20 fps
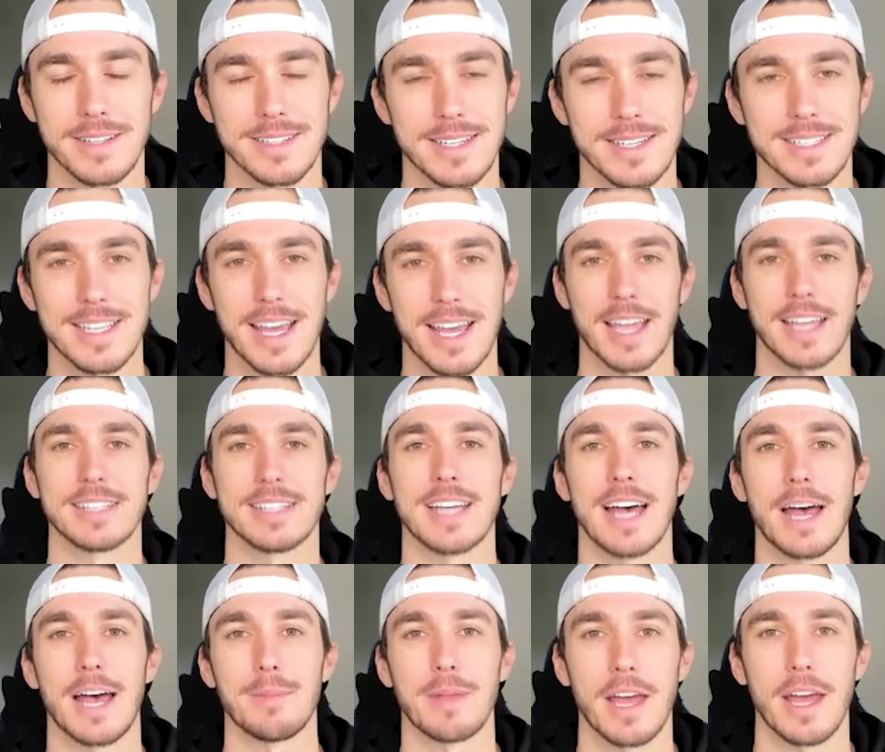It's the second
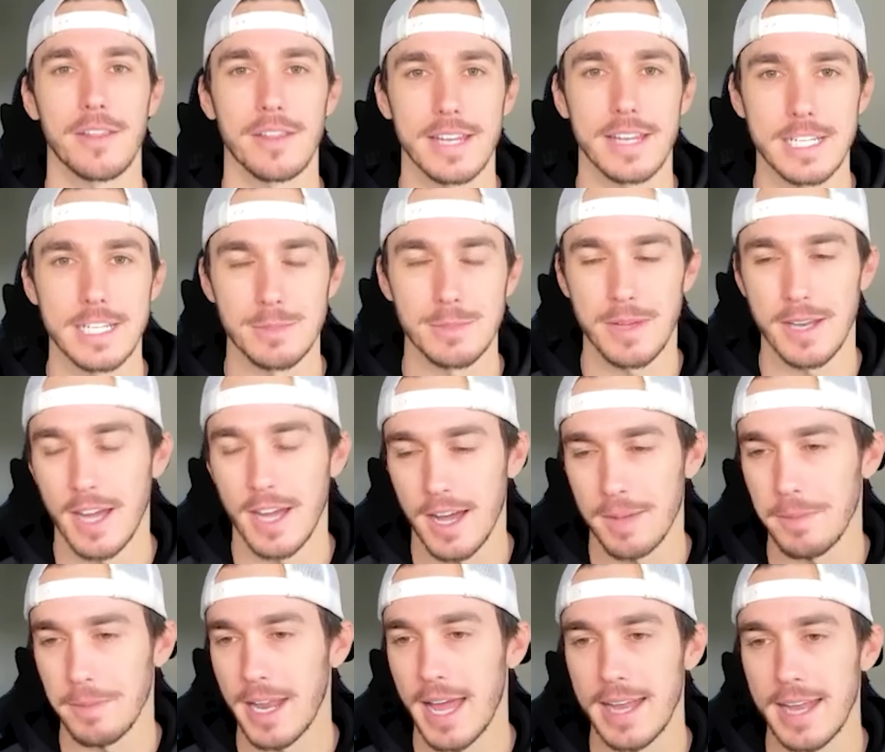time now that he's been
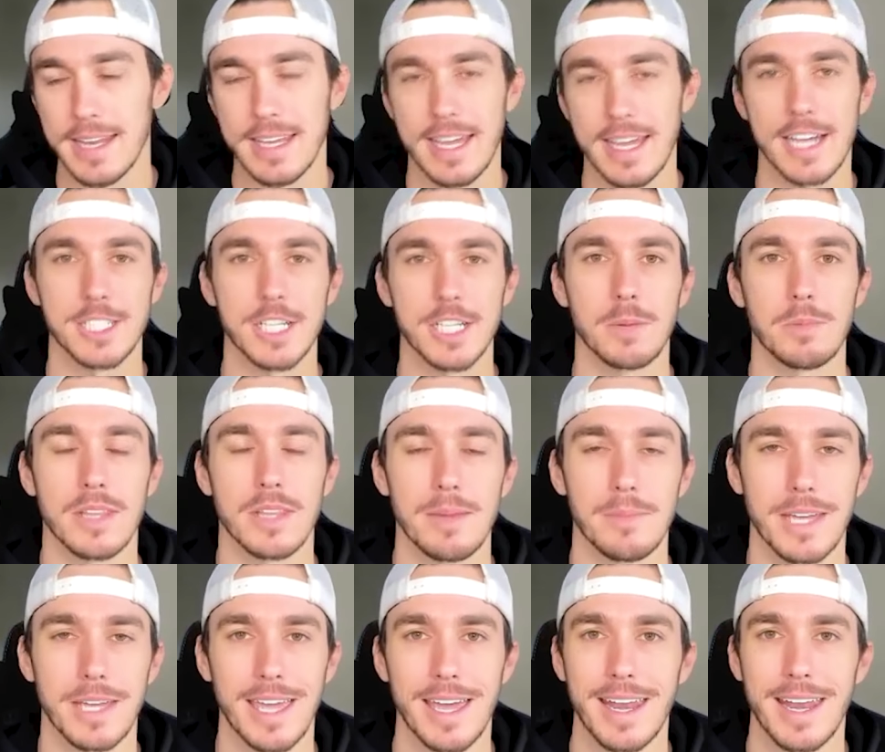on, but had to catch up with
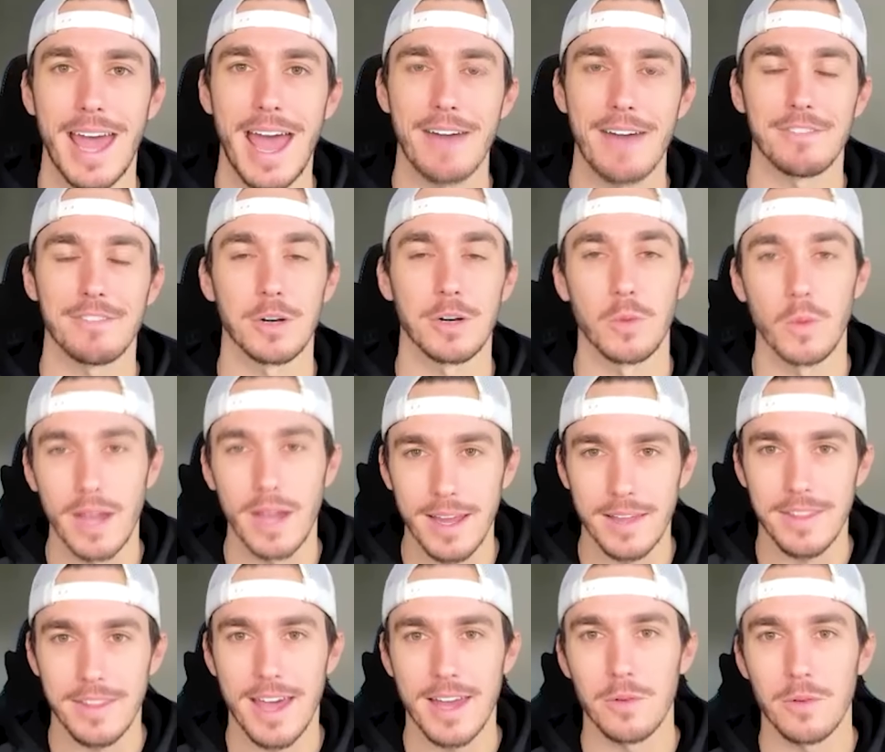him again after
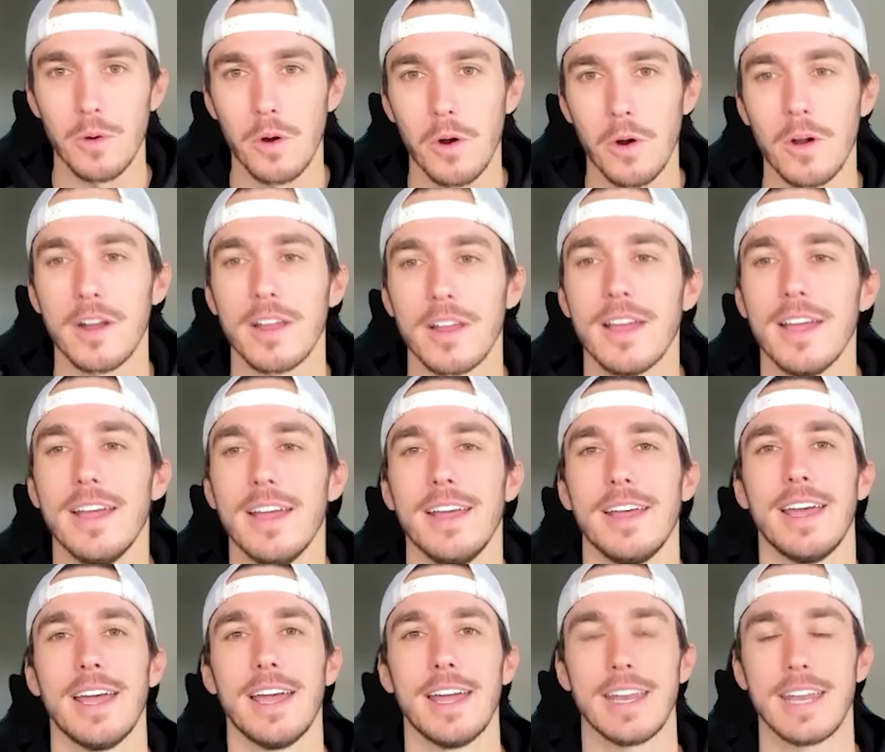winning that award
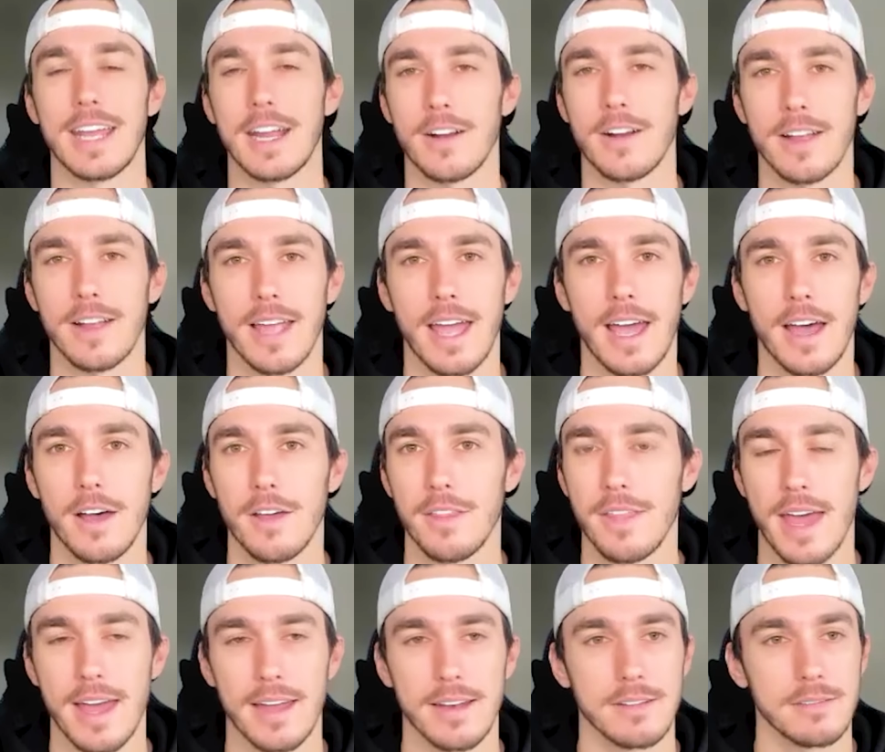and hearing how
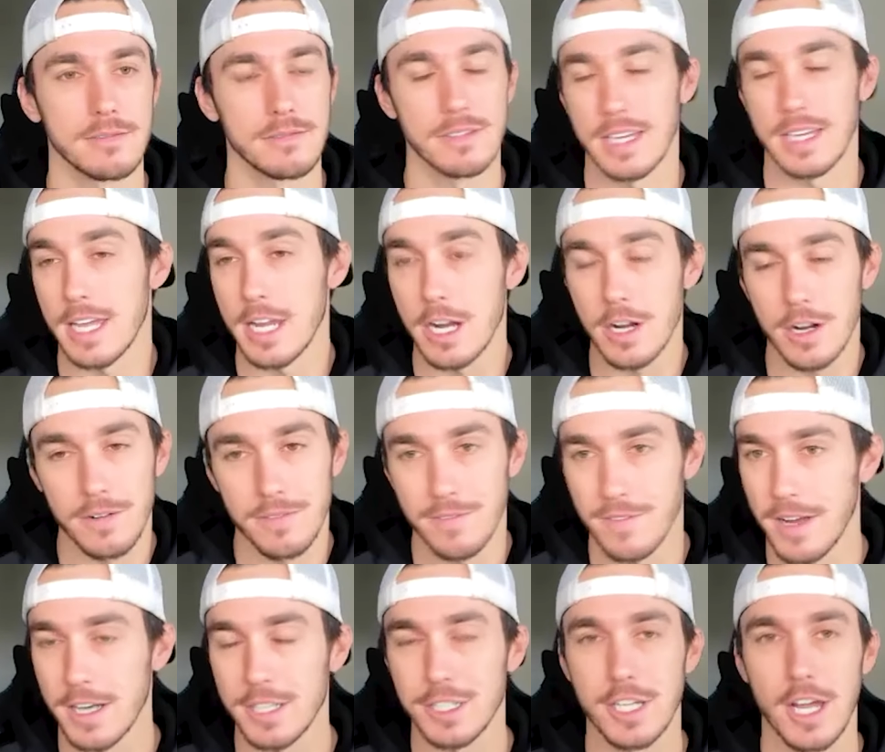that the year
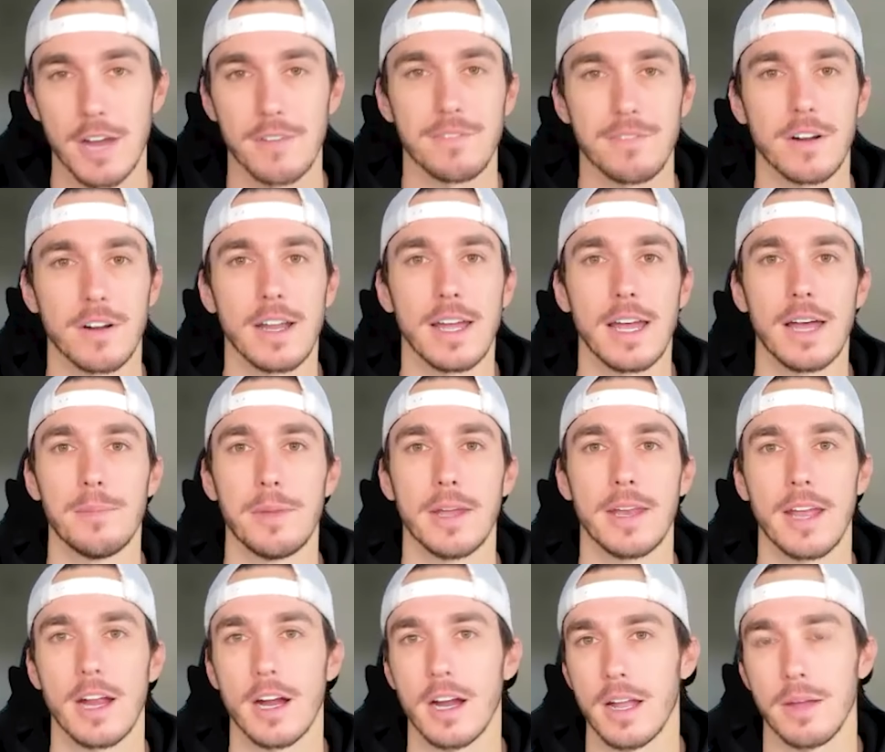finished up for him
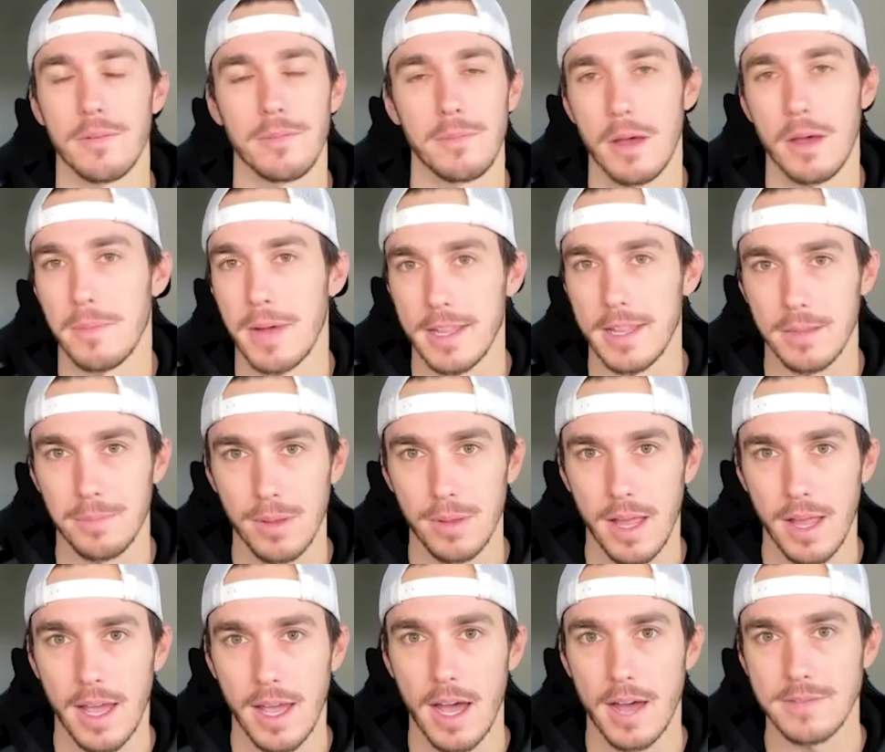and hearing about the
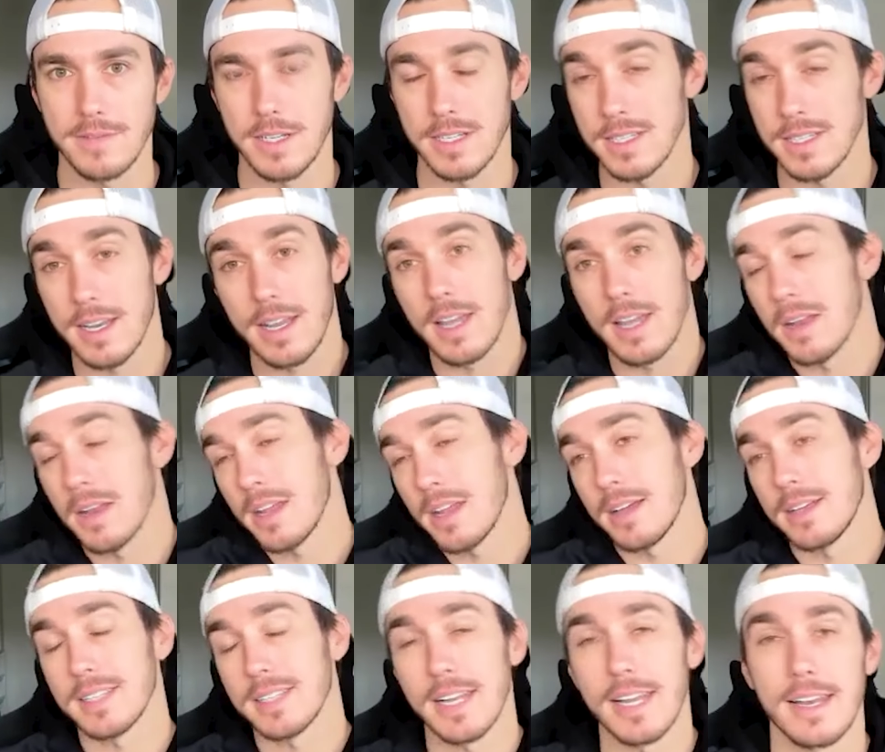playoffs because it, it
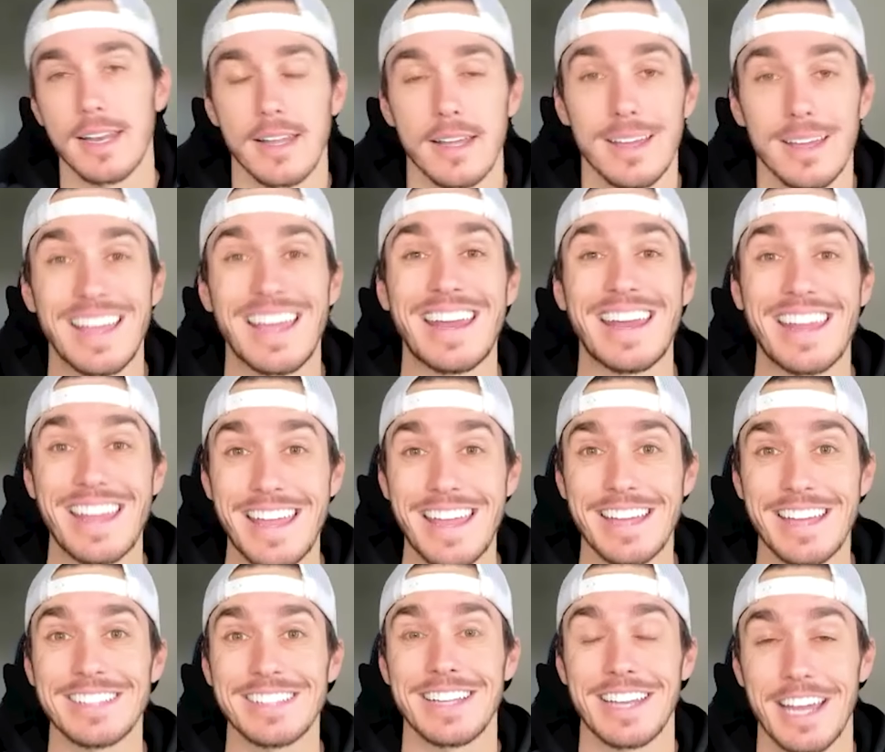isn't an it
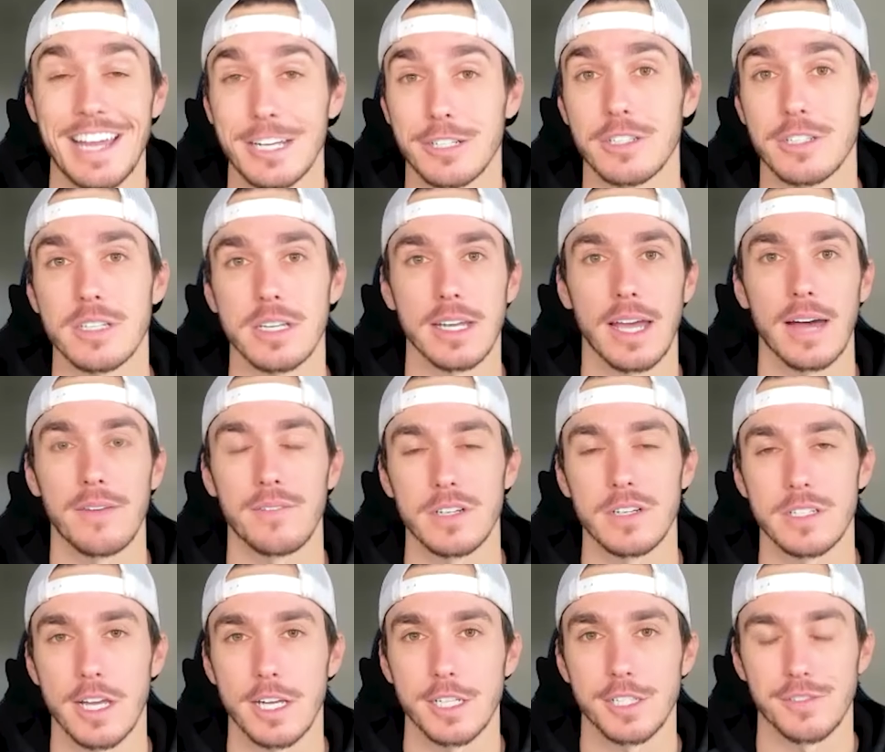is an interesting
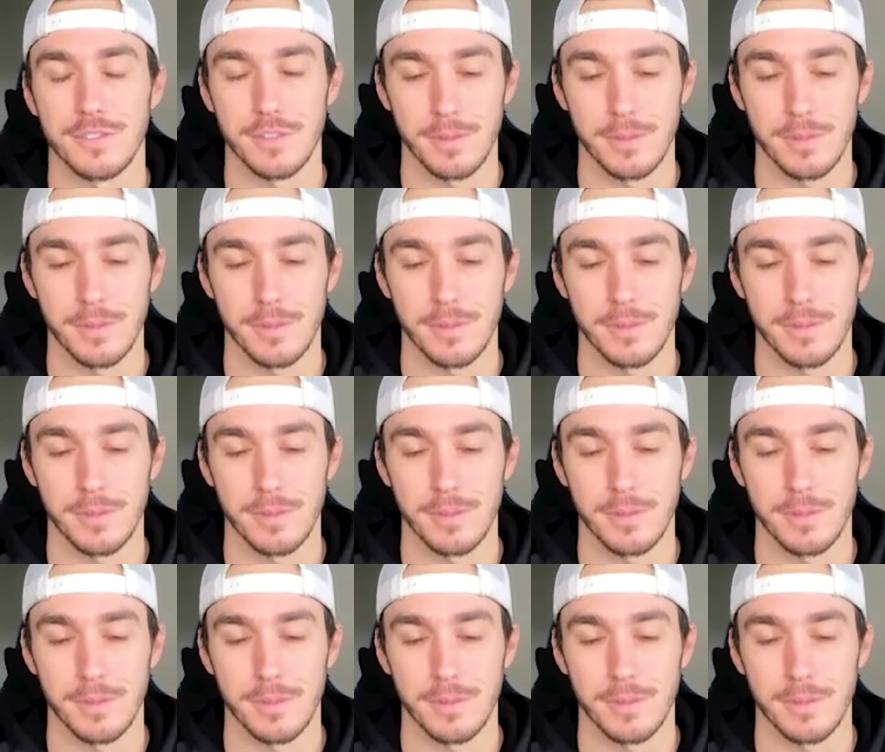conversation